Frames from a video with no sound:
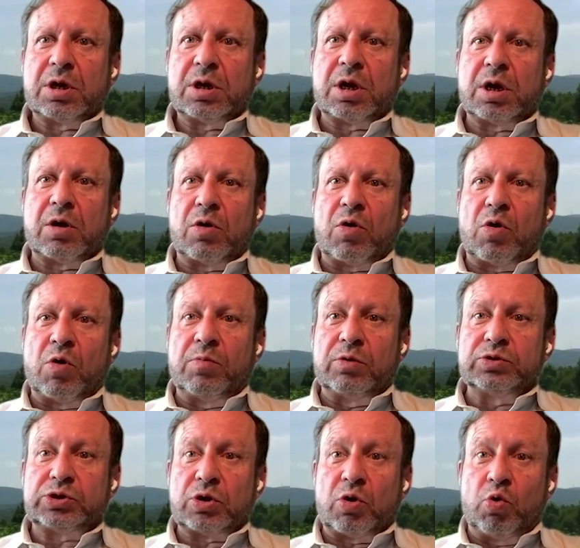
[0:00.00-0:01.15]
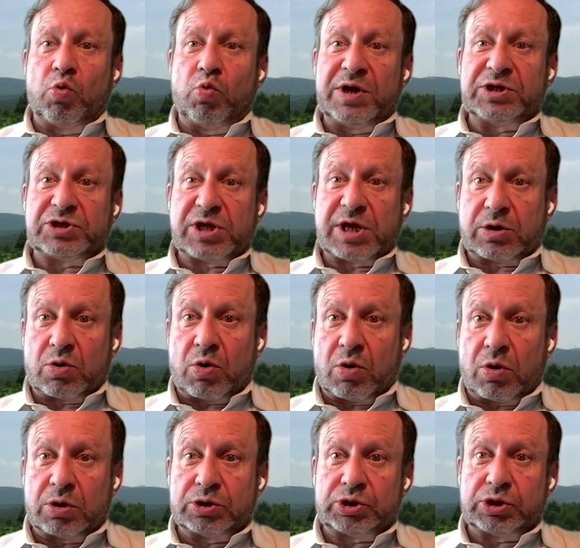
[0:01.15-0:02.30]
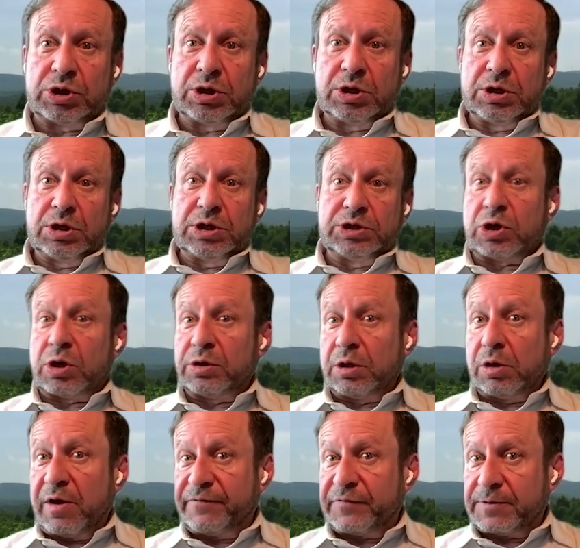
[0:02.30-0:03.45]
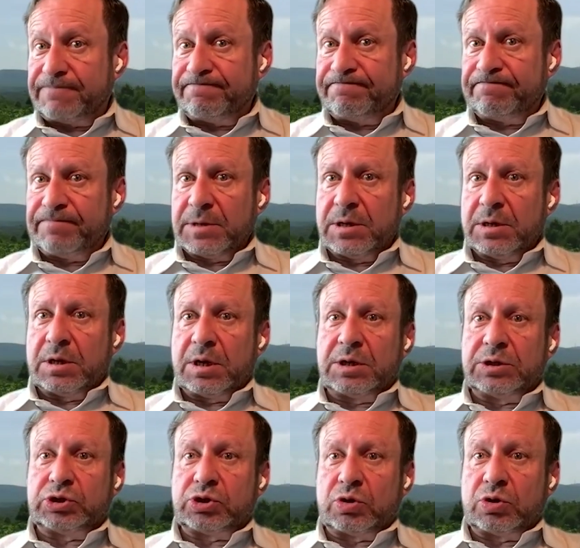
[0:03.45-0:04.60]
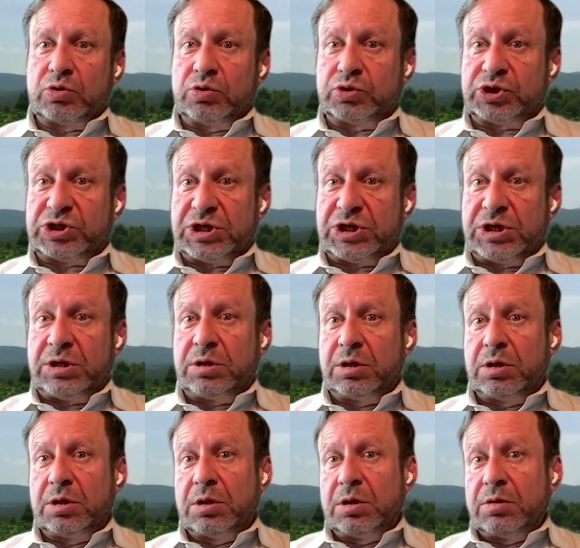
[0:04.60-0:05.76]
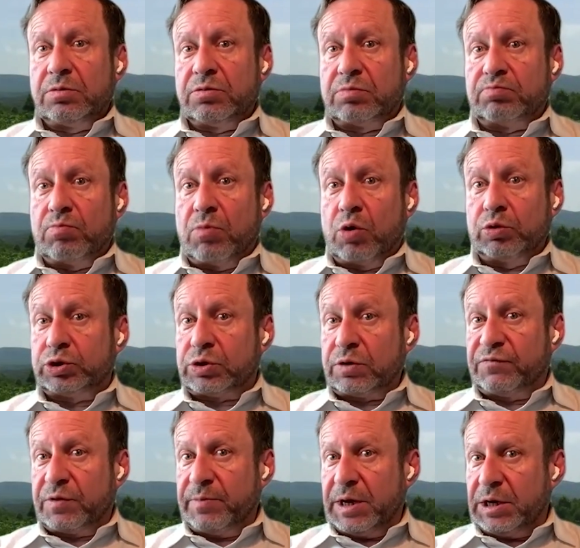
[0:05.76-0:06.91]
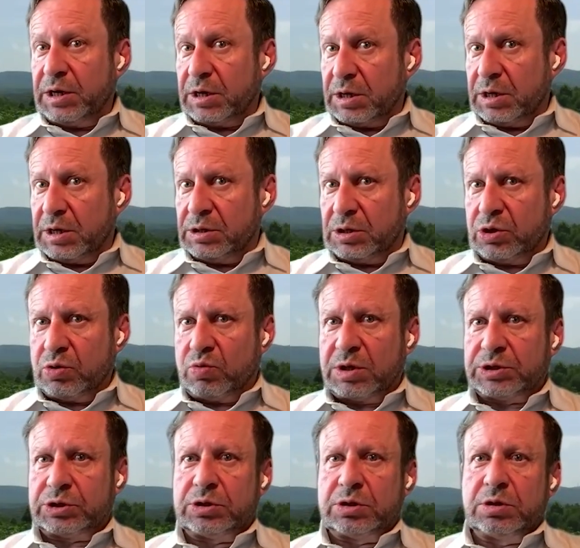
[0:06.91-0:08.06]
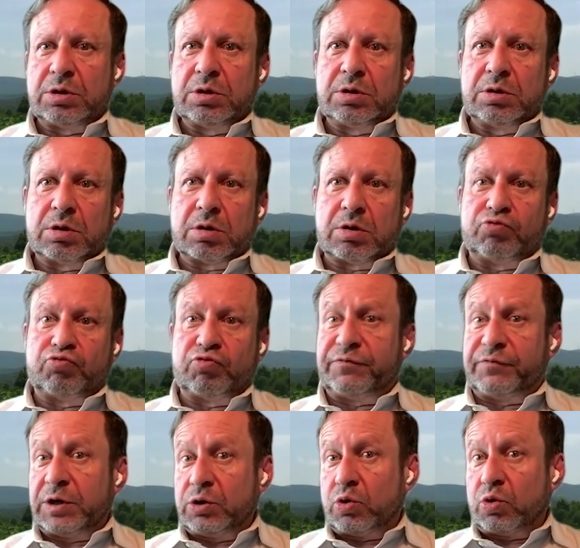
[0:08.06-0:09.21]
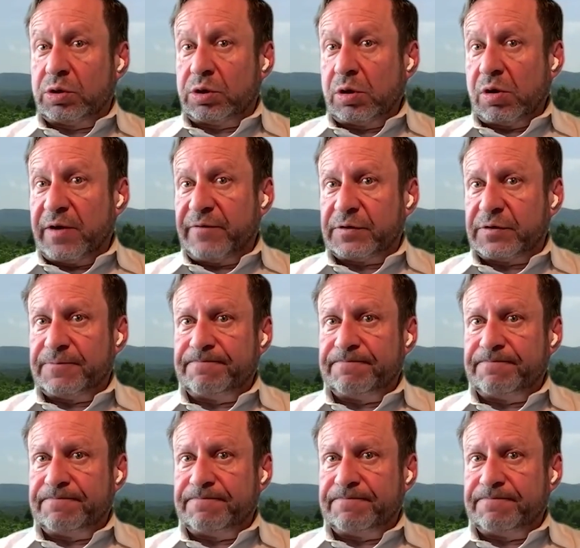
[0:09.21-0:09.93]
almost always that cause is on the left. And so you see most of the media in the US drifting toward the left.